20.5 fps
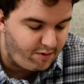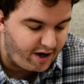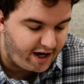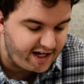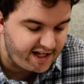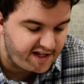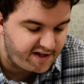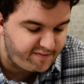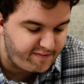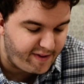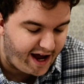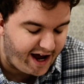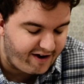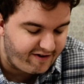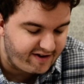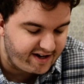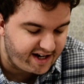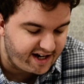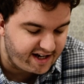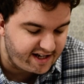once
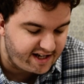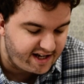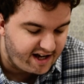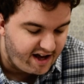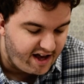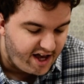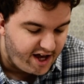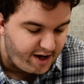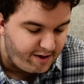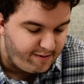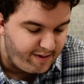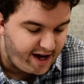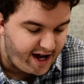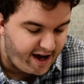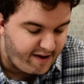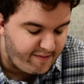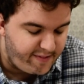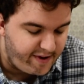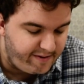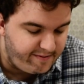bound us, we
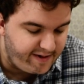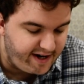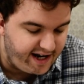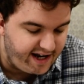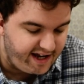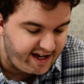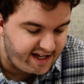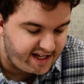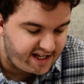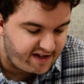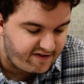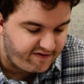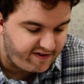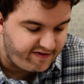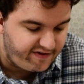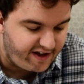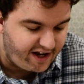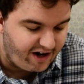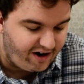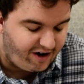have been released
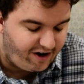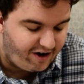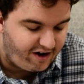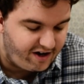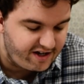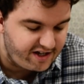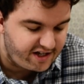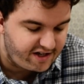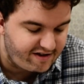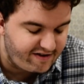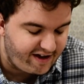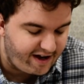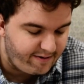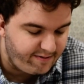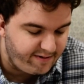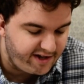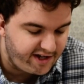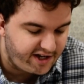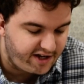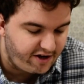from the law, so
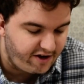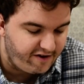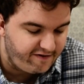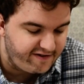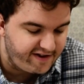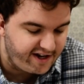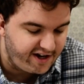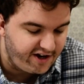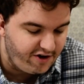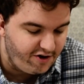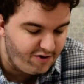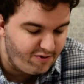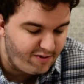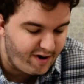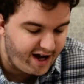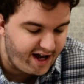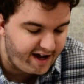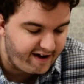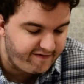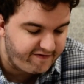that we serve in the new
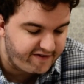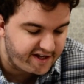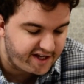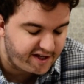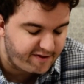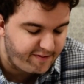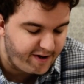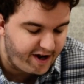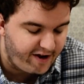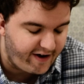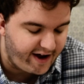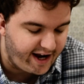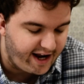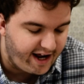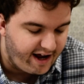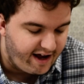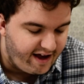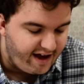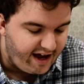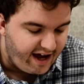way of the
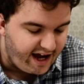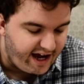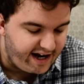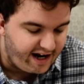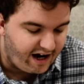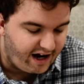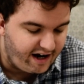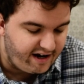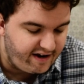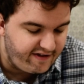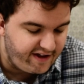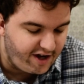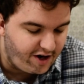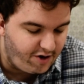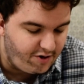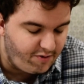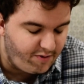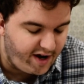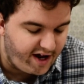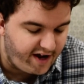Spirit and not in the
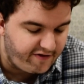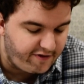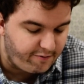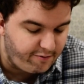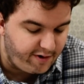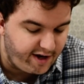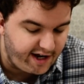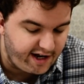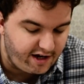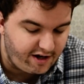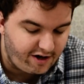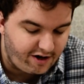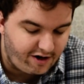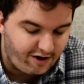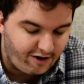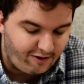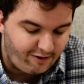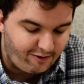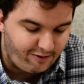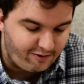old way of the written
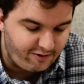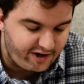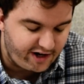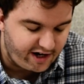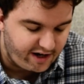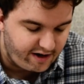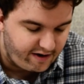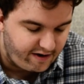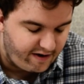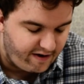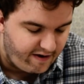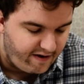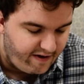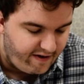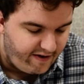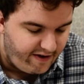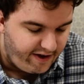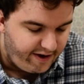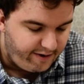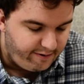code.
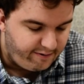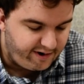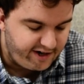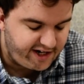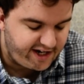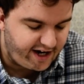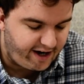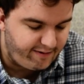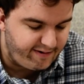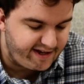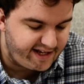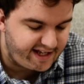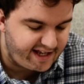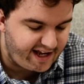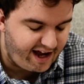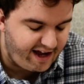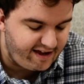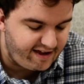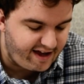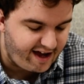What shall we
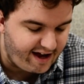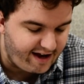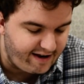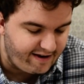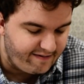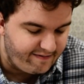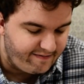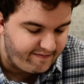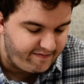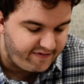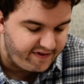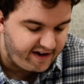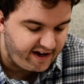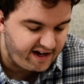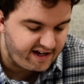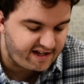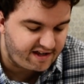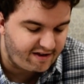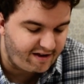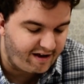say then?
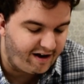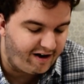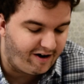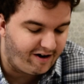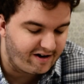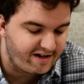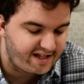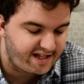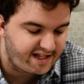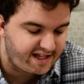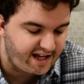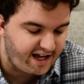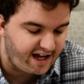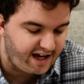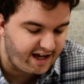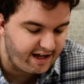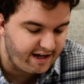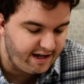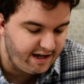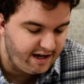Is the law
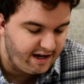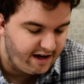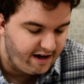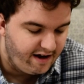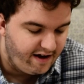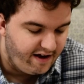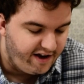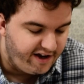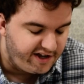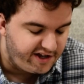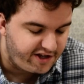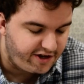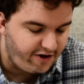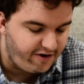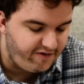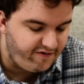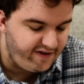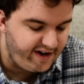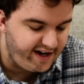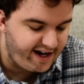sin?
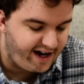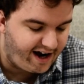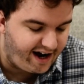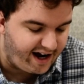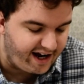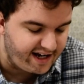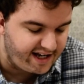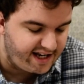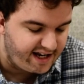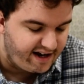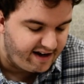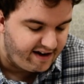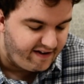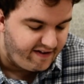Certainly not.